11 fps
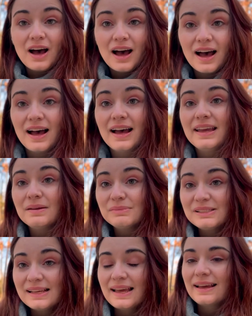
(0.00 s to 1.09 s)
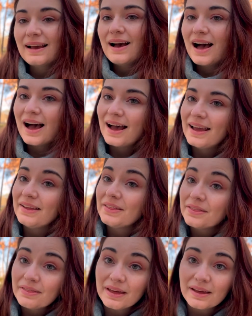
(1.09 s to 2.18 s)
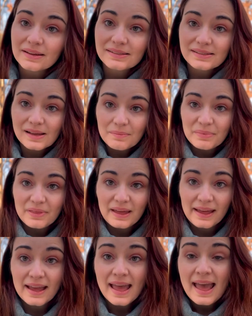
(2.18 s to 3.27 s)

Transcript: I am saying I think something,